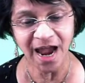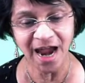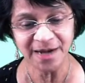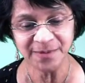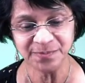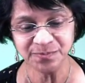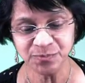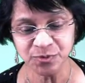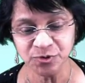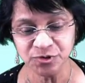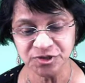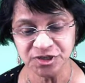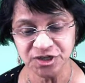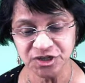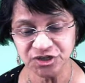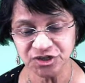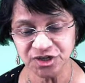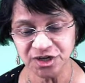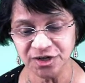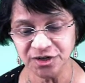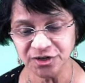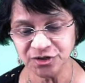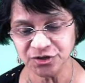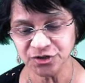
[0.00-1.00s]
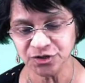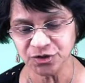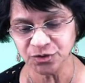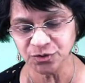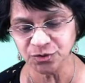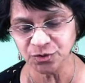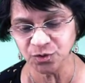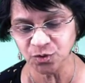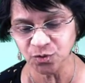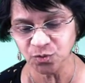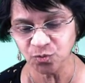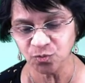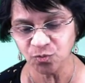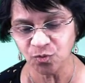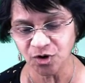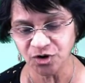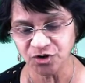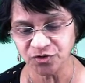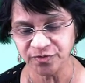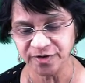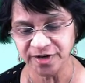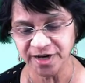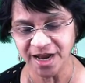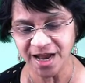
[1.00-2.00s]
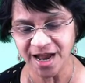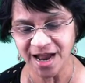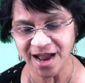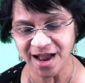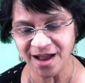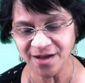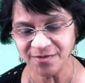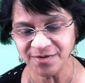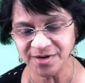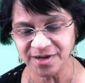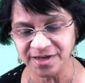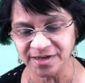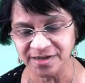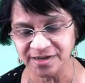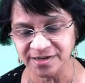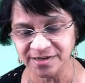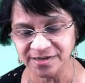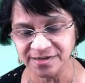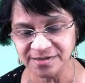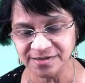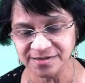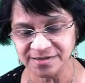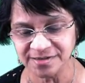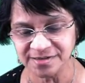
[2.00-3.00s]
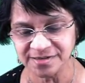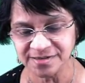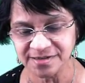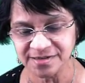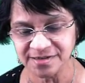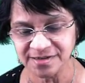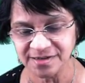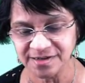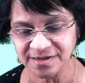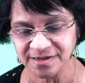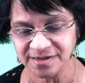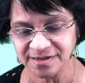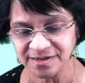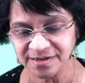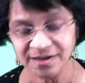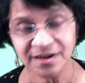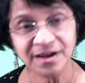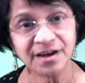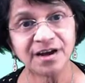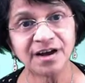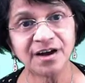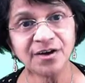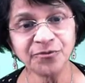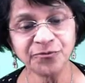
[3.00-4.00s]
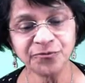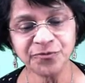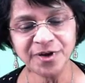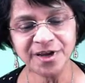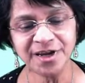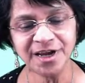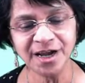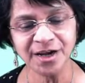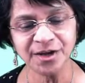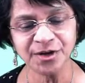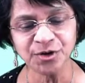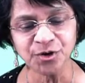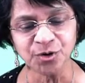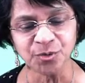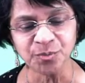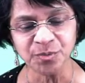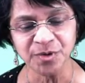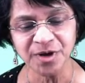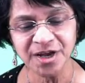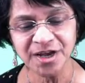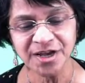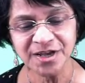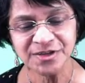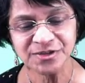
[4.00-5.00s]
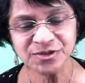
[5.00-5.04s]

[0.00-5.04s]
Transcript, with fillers: At position 2, what we have is a phenyl group.